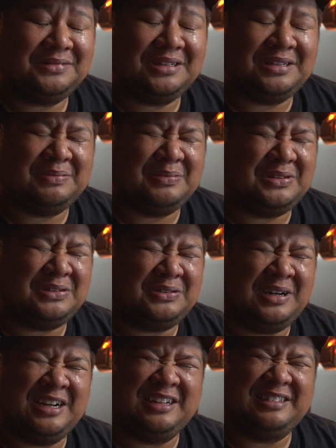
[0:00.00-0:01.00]
Give me
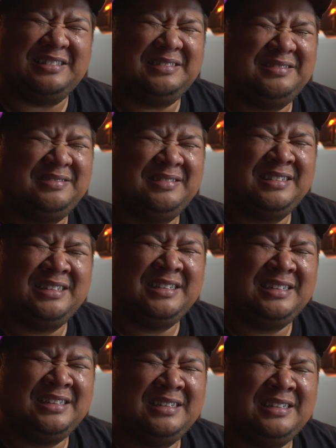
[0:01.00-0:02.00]
strength
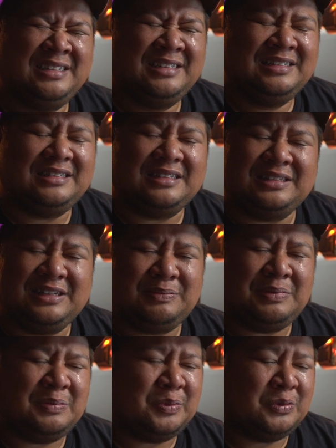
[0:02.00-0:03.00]
to see
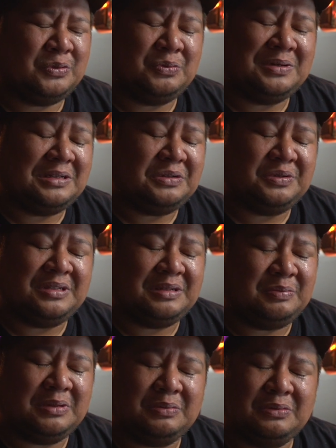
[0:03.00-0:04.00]
people the way you see
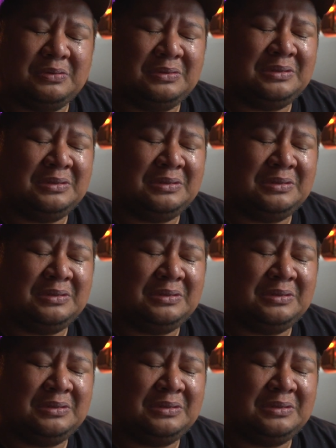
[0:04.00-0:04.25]
people.